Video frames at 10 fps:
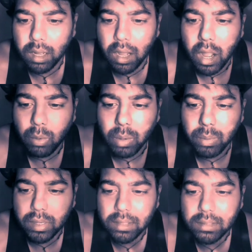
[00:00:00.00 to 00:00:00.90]

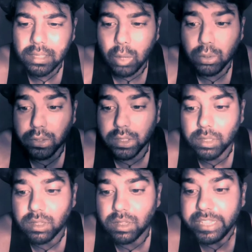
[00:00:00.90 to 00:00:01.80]
However, down on
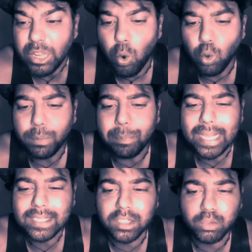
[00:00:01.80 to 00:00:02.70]
earth, the old
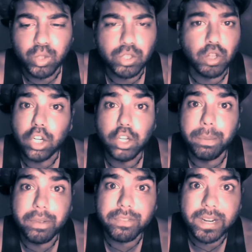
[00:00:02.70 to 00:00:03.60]
peasant was not to
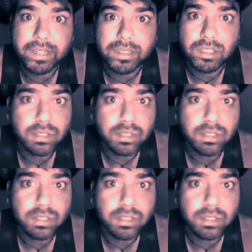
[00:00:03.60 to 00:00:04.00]
be frightened.